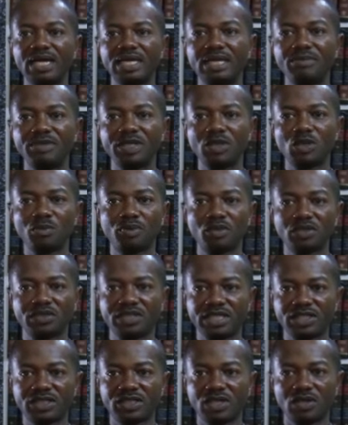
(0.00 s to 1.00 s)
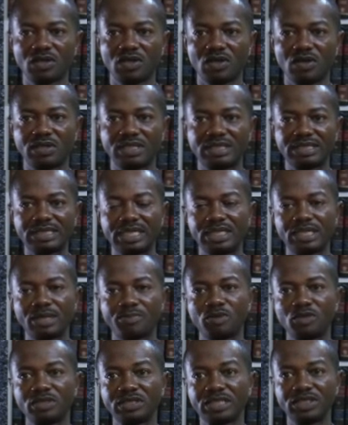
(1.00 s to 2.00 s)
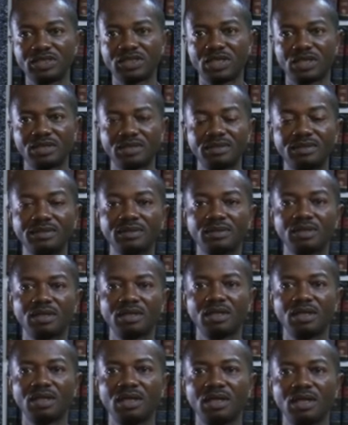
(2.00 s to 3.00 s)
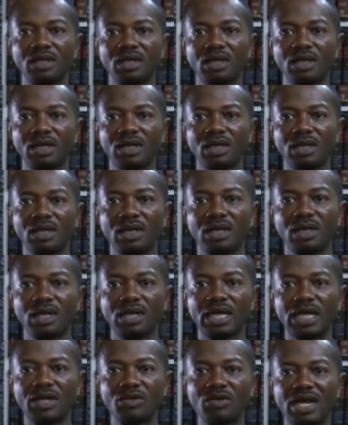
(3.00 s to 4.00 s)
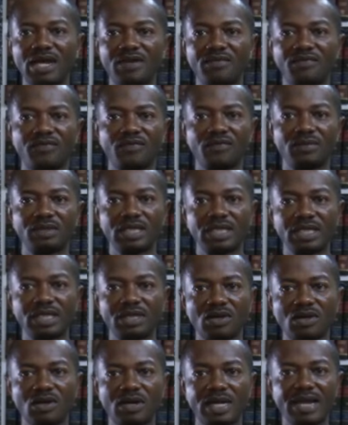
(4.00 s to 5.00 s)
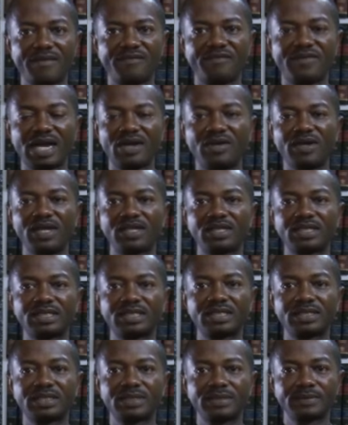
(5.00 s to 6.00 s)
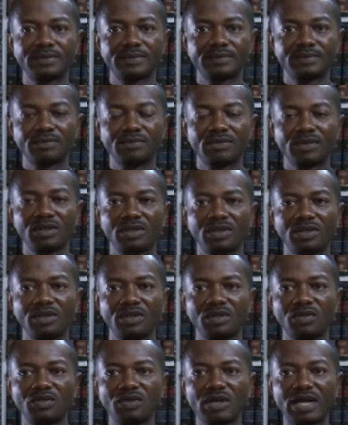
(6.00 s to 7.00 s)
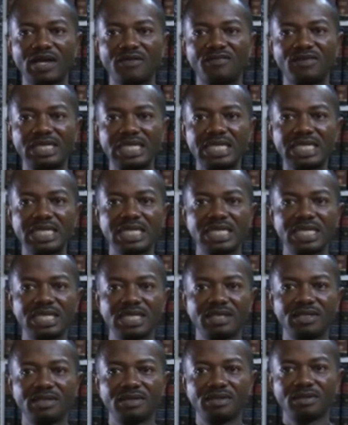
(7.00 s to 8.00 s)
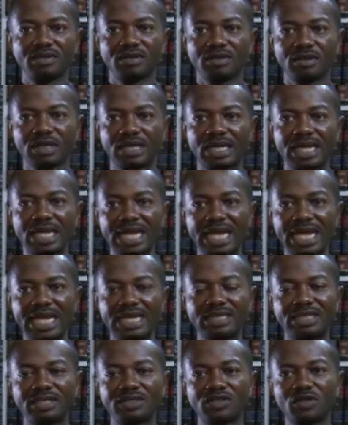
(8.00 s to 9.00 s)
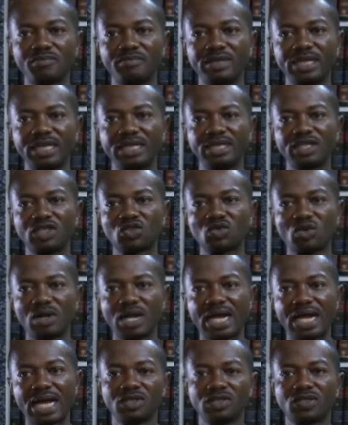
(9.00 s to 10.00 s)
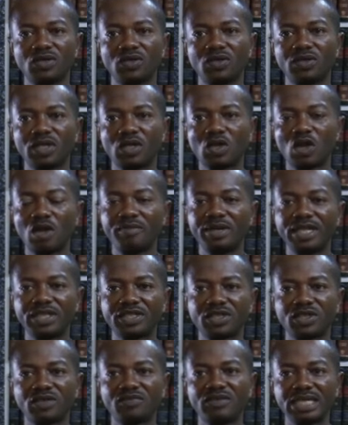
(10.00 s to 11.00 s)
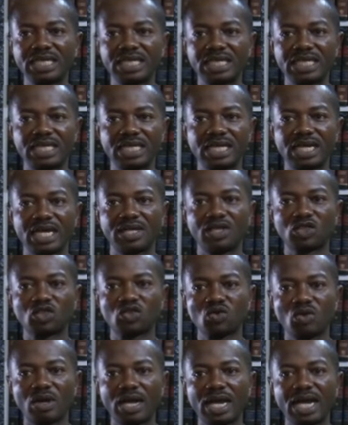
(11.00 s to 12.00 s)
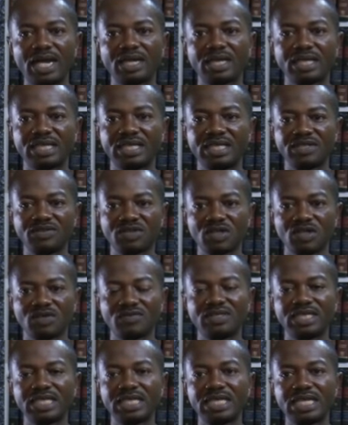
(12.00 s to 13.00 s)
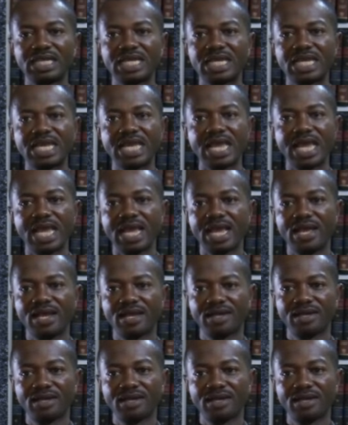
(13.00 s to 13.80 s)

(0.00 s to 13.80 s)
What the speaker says: at the middle position or the center position. And you have the other vowels. You have the E gliding to make the schwa. So the combination of the E and the schwa gives us the ear.